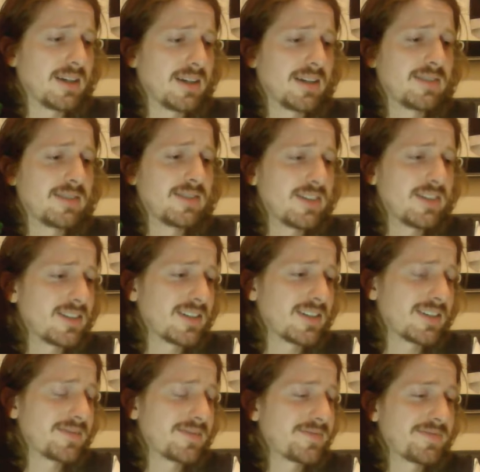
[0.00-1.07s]
It was
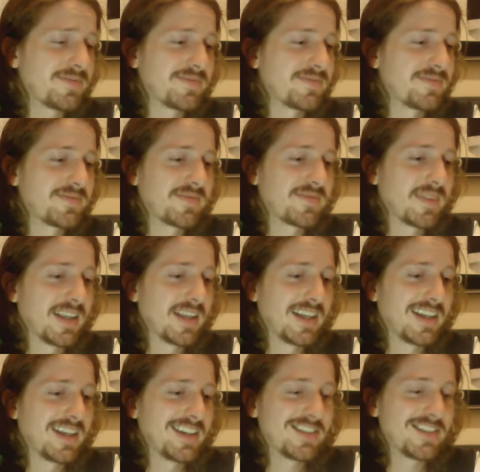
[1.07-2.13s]
just.
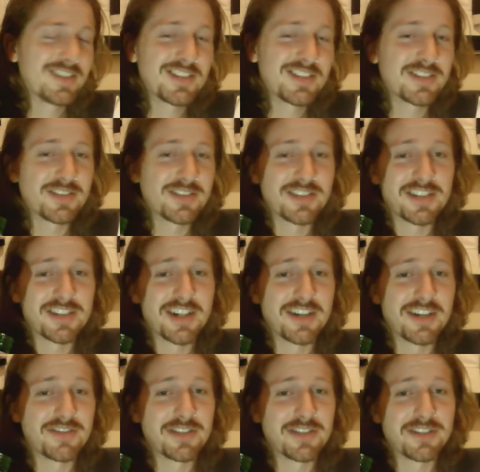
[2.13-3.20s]
It was just good
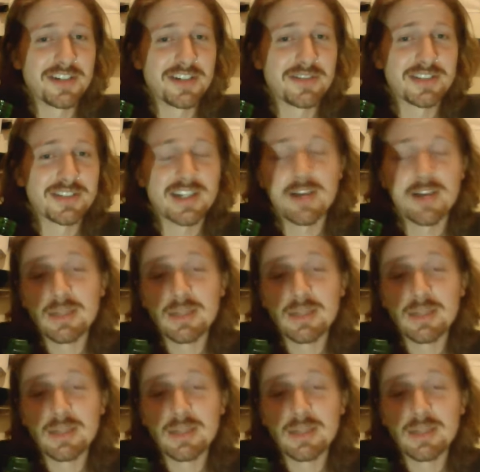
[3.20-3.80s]
stuff all around, wasn't it?